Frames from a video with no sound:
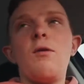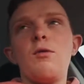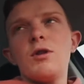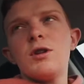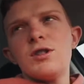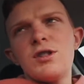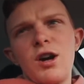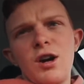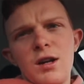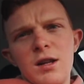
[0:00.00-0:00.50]
I
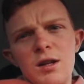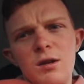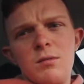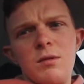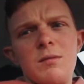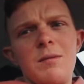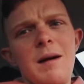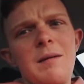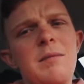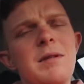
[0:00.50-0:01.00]
want to talk a little
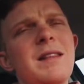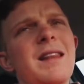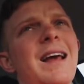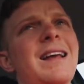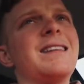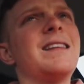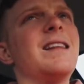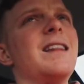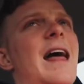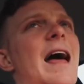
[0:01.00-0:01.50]
bit about
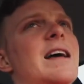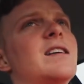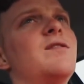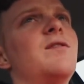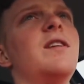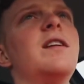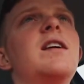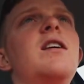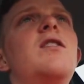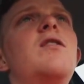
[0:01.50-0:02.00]
the last
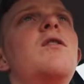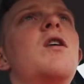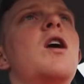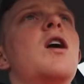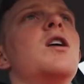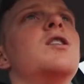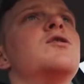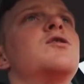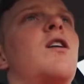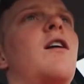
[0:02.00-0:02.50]
video.
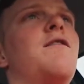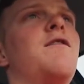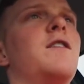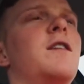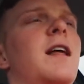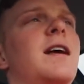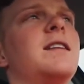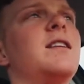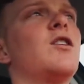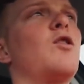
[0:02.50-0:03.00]
So I
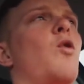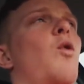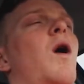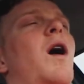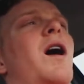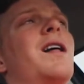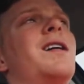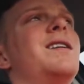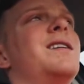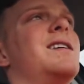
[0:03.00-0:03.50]
feel like the
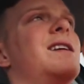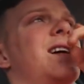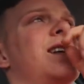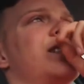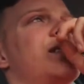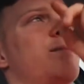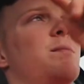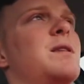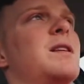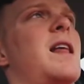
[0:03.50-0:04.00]
quality
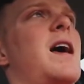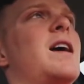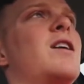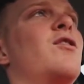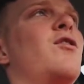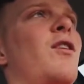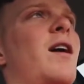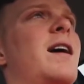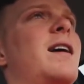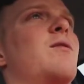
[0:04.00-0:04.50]
hasn't been
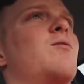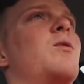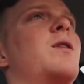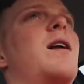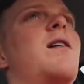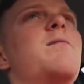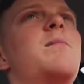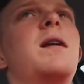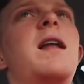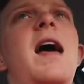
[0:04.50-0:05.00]
that great when
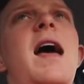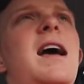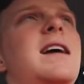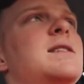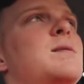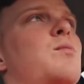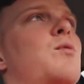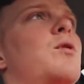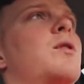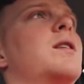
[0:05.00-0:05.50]
I've been
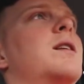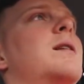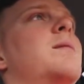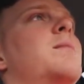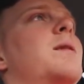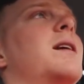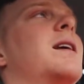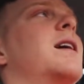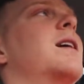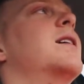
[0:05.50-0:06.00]
exporting
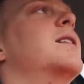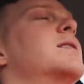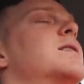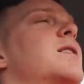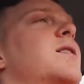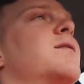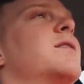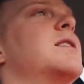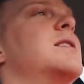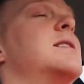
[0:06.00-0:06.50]
it
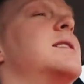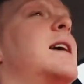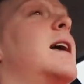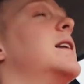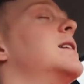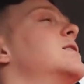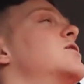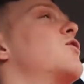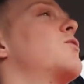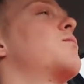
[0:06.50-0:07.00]
because of the
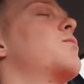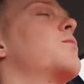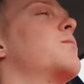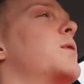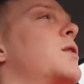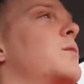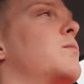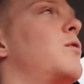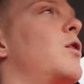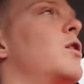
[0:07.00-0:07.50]
settings on
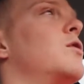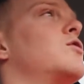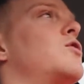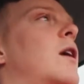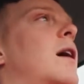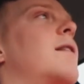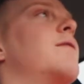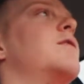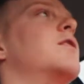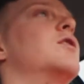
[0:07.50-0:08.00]
Premiere Pro,
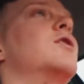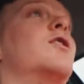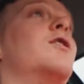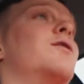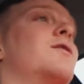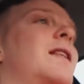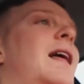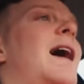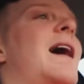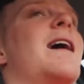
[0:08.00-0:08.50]
so I have to
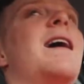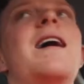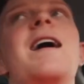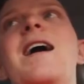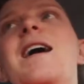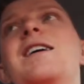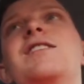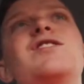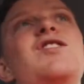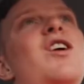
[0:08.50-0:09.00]
learn that.
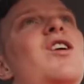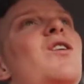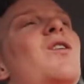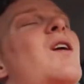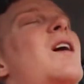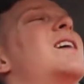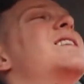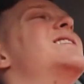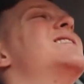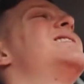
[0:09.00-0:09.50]
So
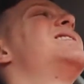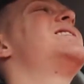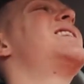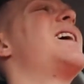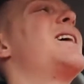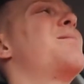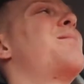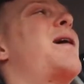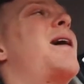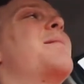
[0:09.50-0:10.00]
just
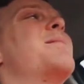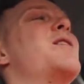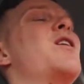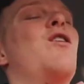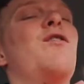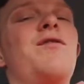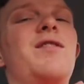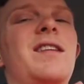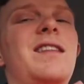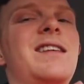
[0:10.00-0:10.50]
stand by me.
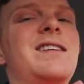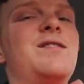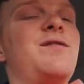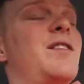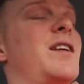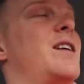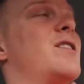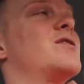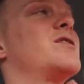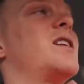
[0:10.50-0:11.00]
Hopefully this
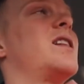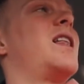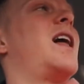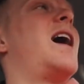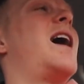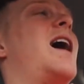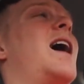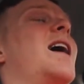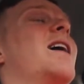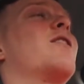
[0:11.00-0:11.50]
video is a
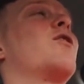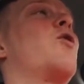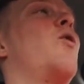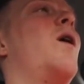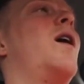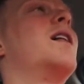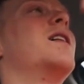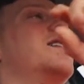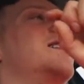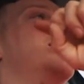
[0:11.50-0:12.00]
lot higher
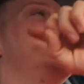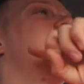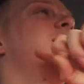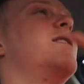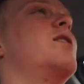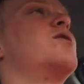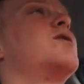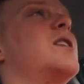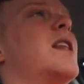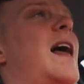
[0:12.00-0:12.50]
quality
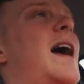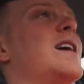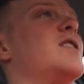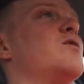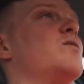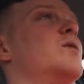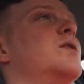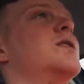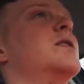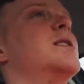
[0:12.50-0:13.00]
than those
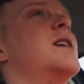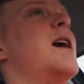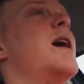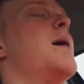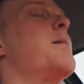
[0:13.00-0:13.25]
last ones,